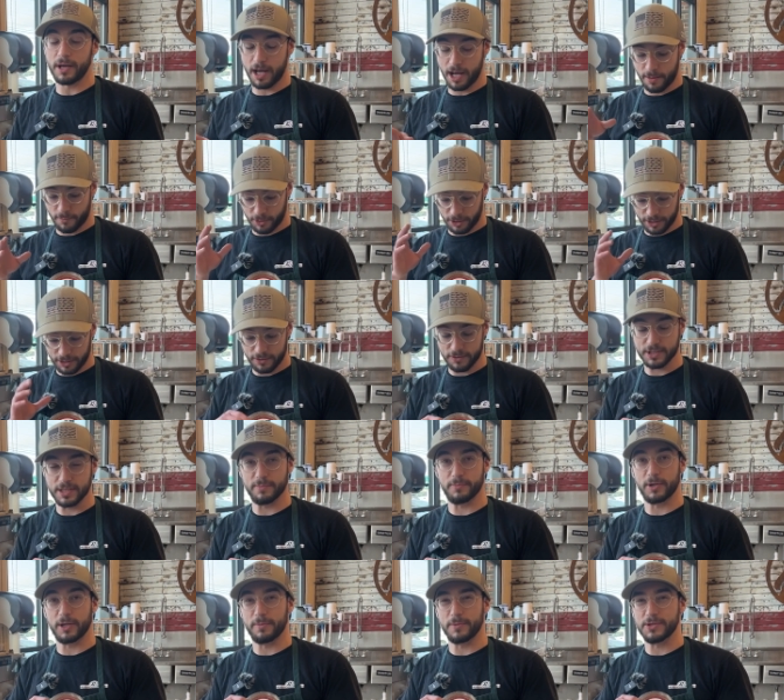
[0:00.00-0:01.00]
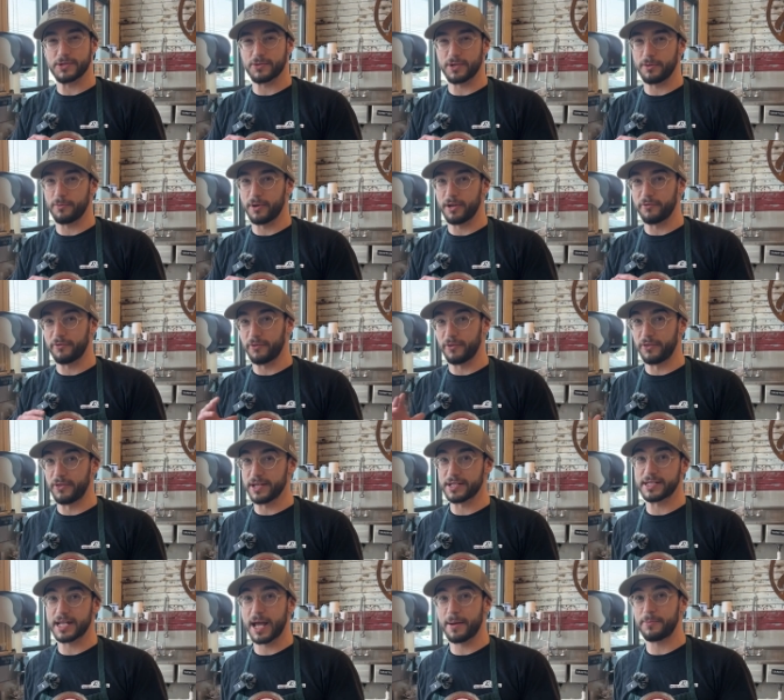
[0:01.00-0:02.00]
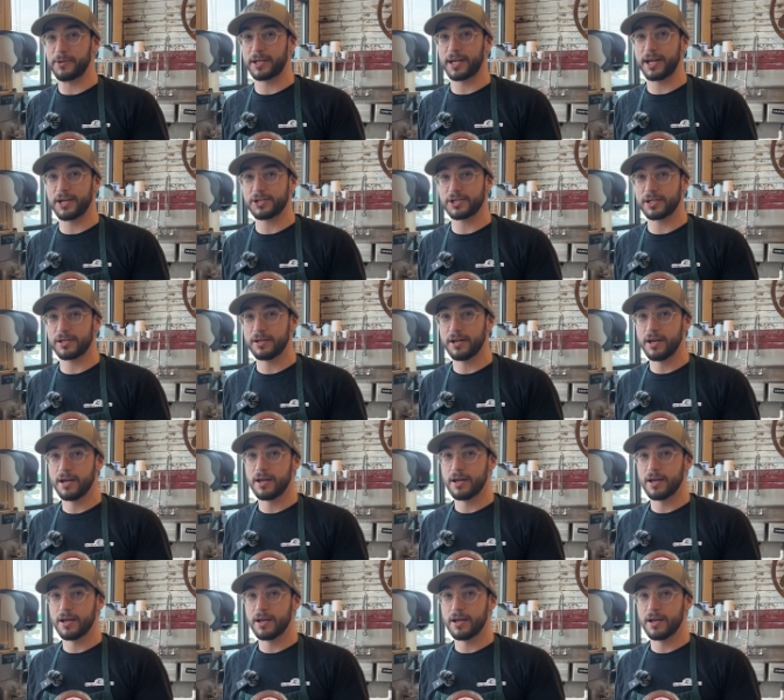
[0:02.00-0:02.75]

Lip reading: We're going to use the Bourbon Street one for this application.